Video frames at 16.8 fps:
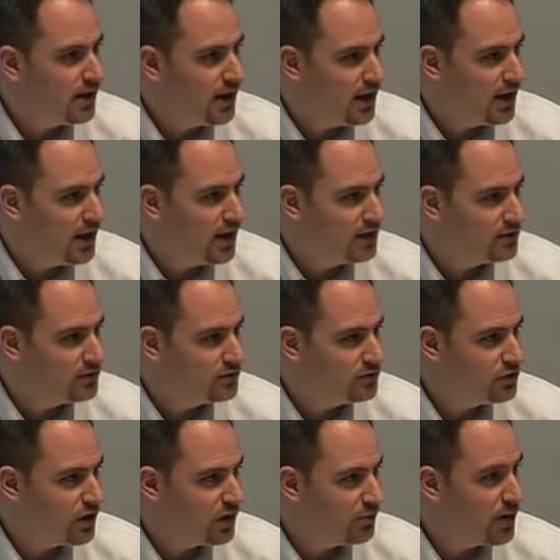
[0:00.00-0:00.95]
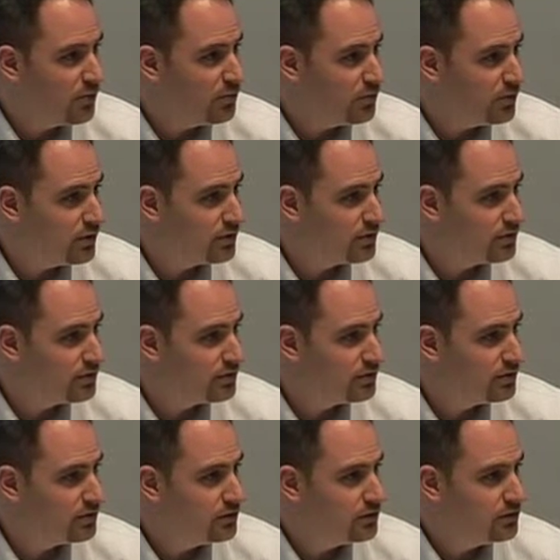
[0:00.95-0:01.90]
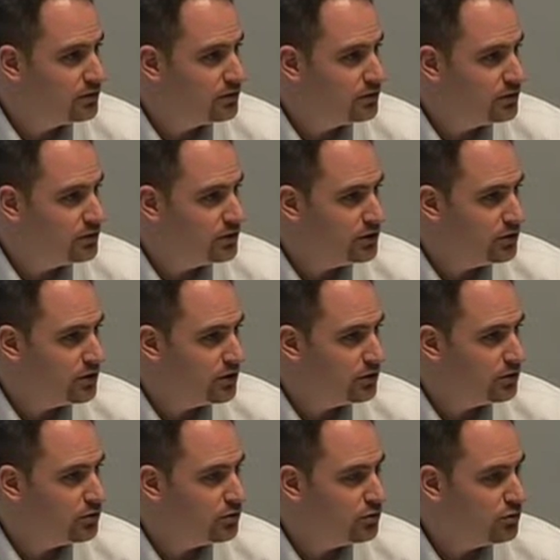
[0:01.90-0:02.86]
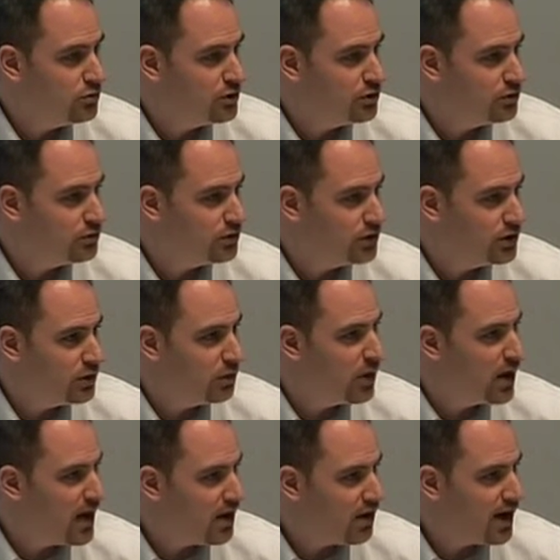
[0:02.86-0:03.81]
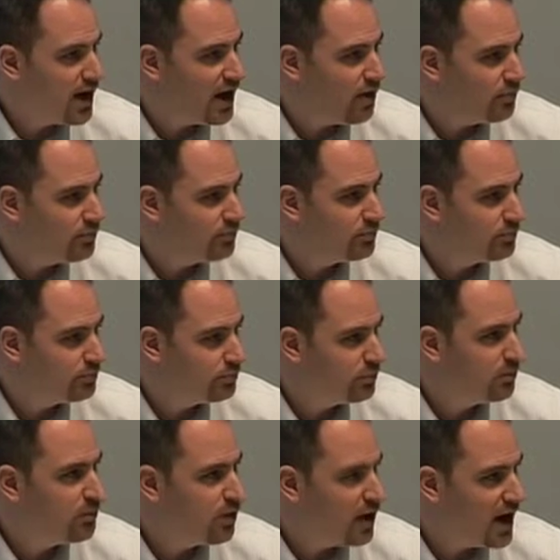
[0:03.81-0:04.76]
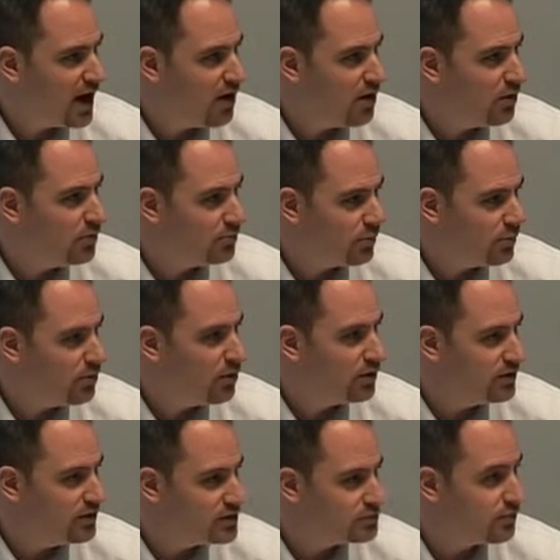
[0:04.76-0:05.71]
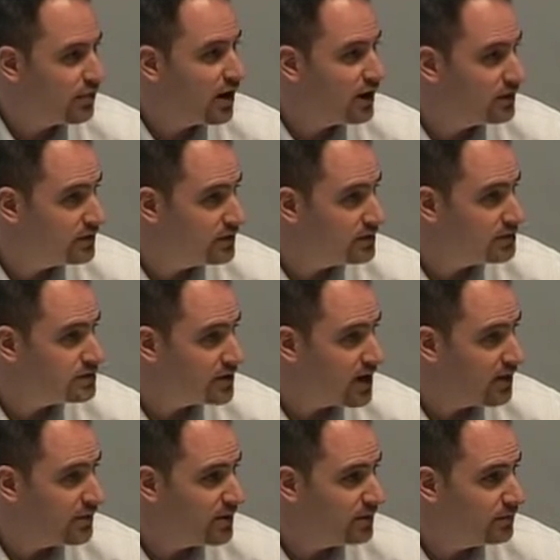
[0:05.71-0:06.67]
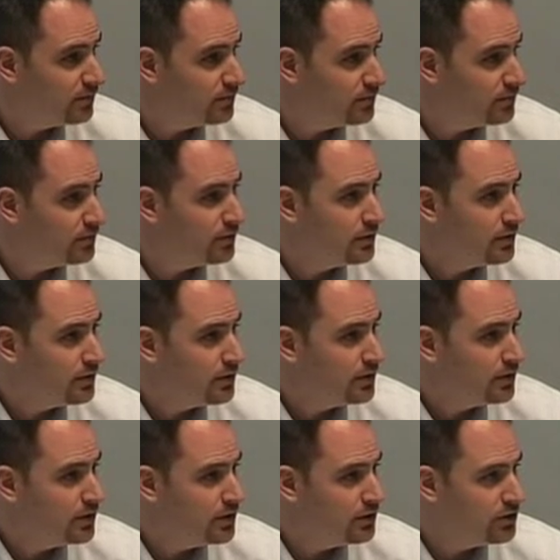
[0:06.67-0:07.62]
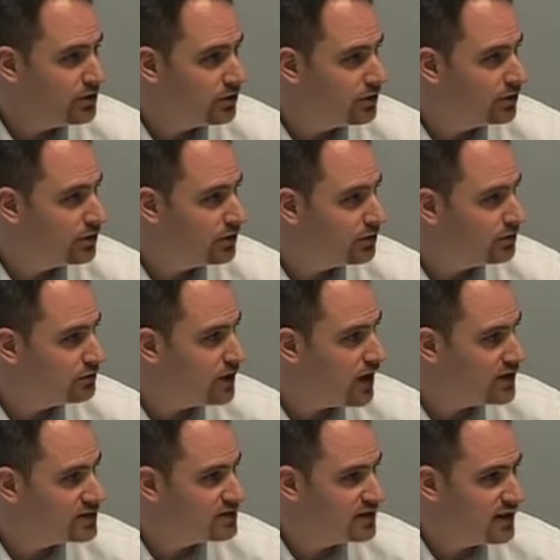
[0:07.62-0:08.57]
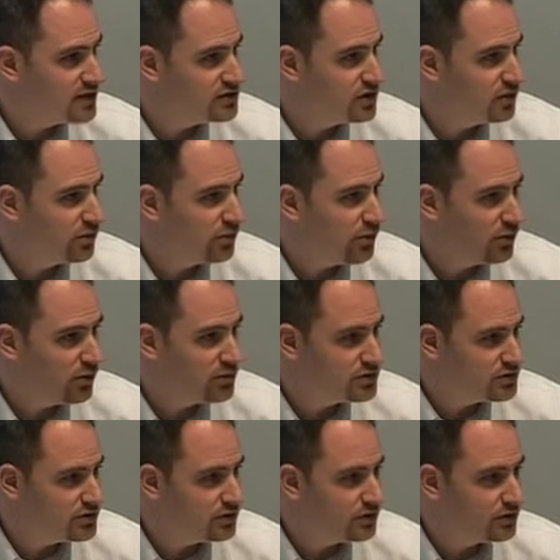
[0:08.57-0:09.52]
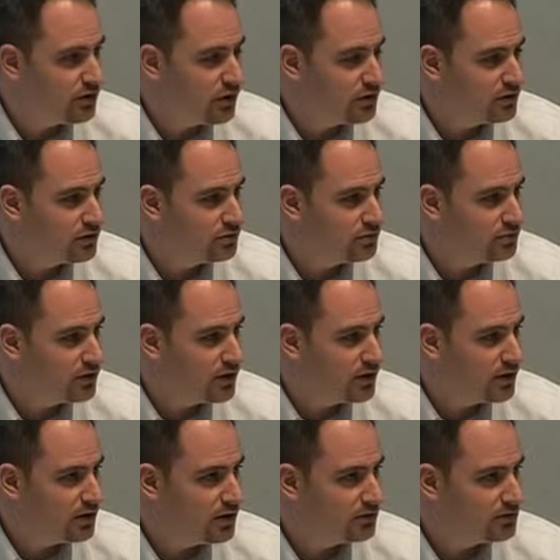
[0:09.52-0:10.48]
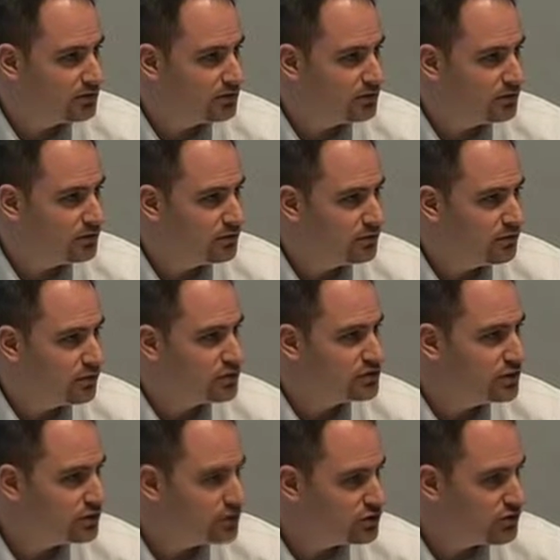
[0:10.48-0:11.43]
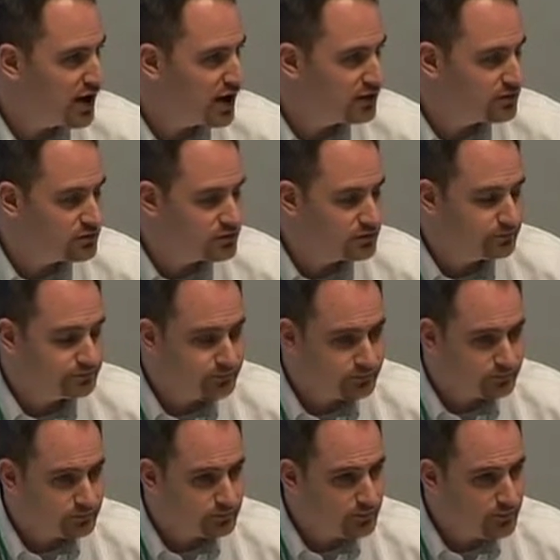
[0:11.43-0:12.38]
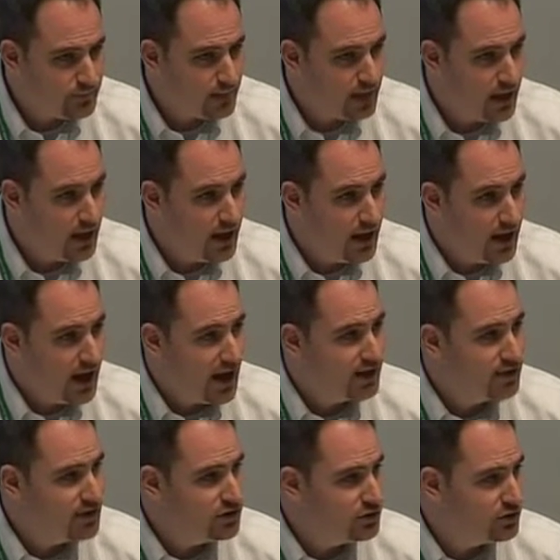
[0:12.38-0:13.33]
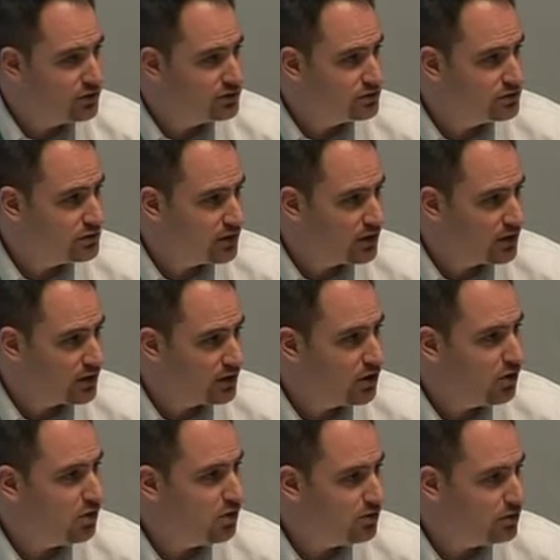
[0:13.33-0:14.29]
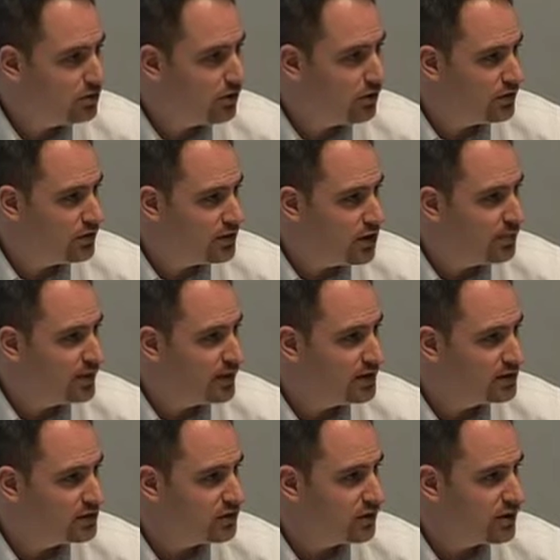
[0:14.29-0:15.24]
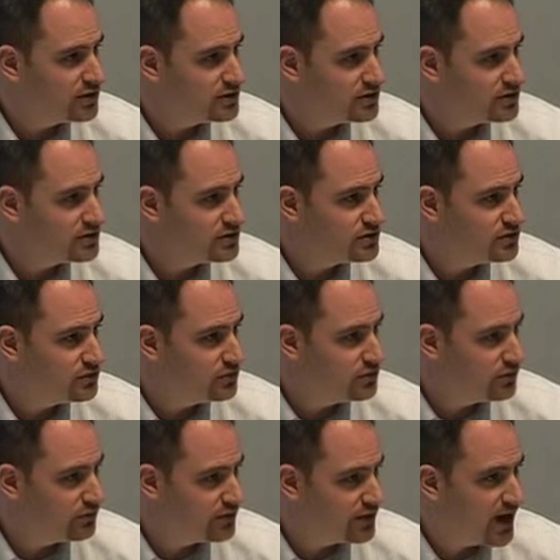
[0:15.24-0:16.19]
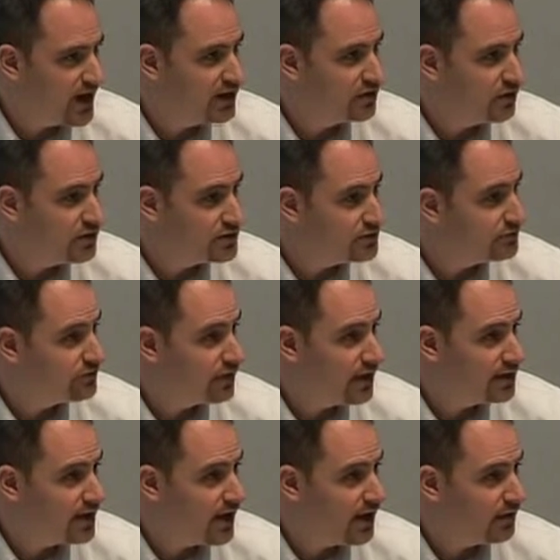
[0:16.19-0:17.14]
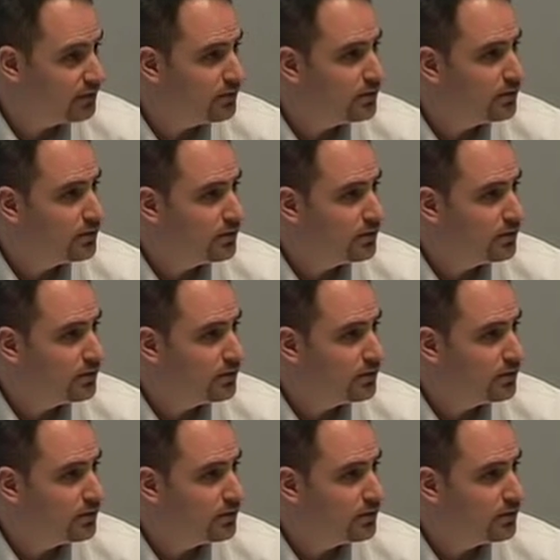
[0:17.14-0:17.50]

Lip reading: and you come up with who you're, how promoted this product is, how people, your 9s and 10s are your promoters and your other folks are your detractors. And then you can code the open-ended questions to different categories and find out